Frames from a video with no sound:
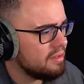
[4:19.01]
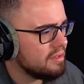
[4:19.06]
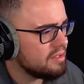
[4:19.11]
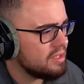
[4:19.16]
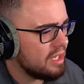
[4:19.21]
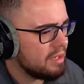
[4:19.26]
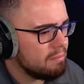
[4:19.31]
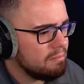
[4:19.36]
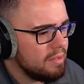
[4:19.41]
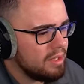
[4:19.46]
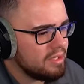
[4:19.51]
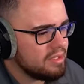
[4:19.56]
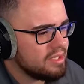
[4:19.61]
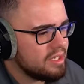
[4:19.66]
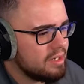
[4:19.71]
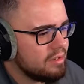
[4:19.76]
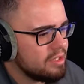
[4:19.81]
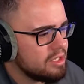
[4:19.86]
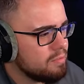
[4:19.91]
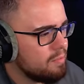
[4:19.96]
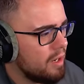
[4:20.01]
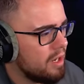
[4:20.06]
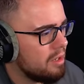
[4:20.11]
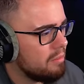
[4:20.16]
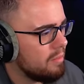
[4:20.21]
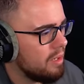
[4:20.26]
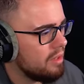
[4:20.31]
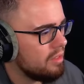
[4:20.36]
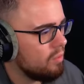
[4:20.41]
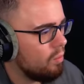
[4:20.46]
It's like military
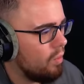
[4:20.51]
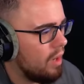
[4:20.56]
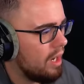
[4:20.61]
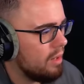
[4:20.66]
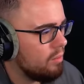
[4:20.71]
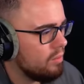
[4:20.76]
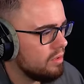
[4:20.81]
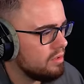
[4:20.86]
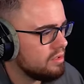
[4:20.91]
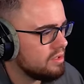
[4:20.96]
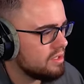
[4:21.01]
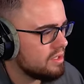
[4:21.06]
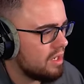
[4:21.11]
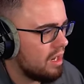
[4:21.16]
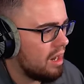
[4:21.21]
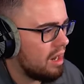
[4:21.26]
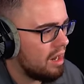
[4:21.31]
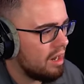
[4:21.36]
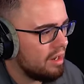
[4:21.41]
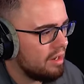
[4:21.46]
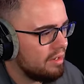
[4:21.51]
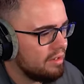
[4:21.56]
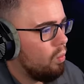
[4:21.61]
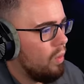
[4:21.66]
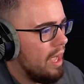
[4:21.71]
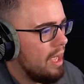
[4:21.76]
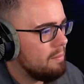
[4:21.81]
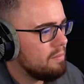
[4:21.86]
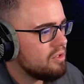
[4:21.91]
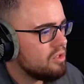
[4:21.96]
Spider-Man. The white one's alright.
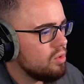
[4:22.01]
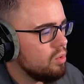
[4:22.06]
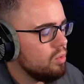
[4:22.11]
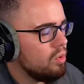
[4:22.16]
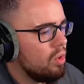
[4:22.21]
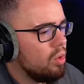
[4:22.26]
Web suit?